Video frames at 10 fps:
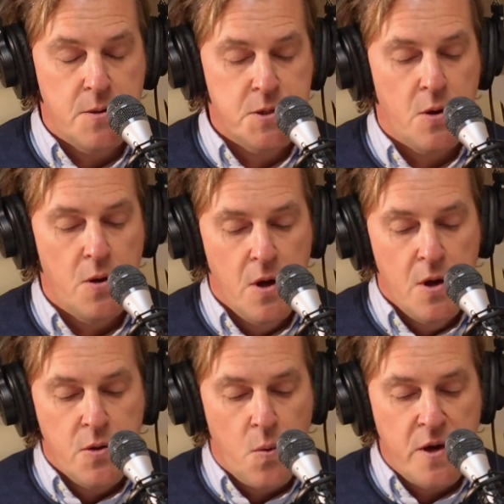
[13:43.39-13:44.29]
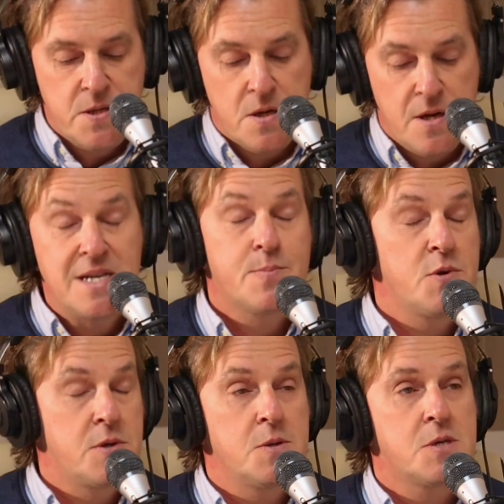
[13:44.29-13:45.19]
So the waste that is
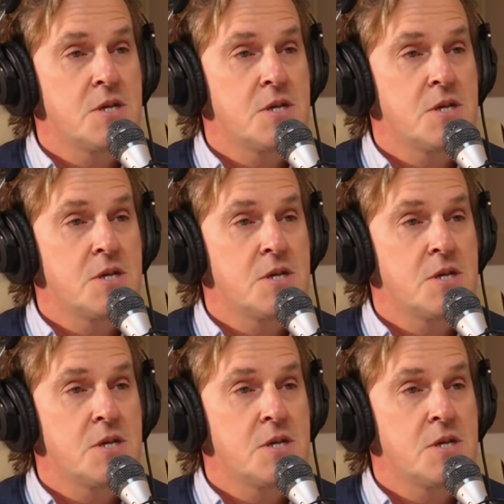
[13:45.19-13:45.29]
produced,